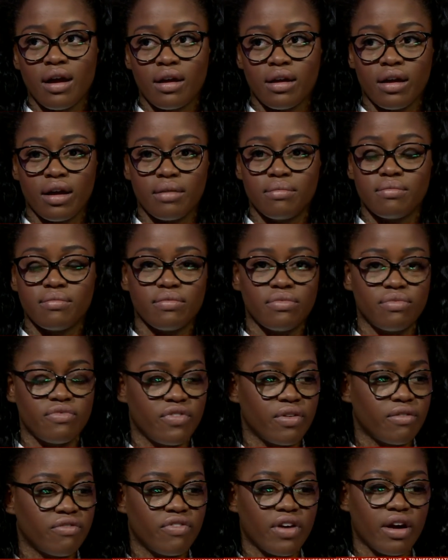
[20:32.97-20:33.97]

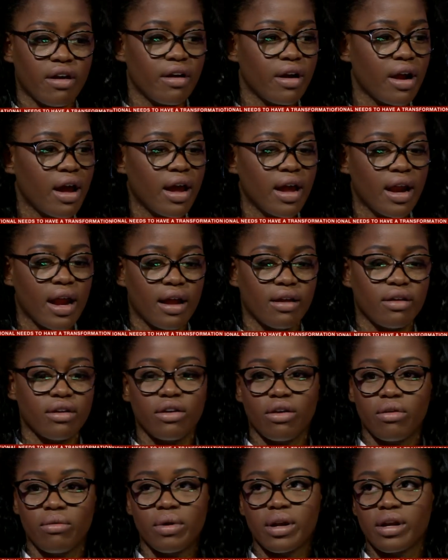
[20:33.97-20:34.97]
Fahrenheit, I don't
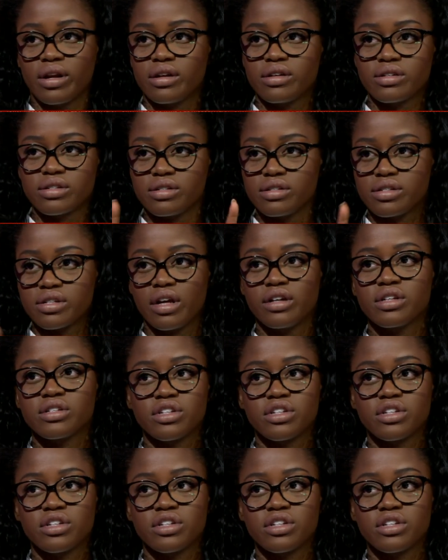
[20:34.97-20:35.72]
know what it is in Celsius.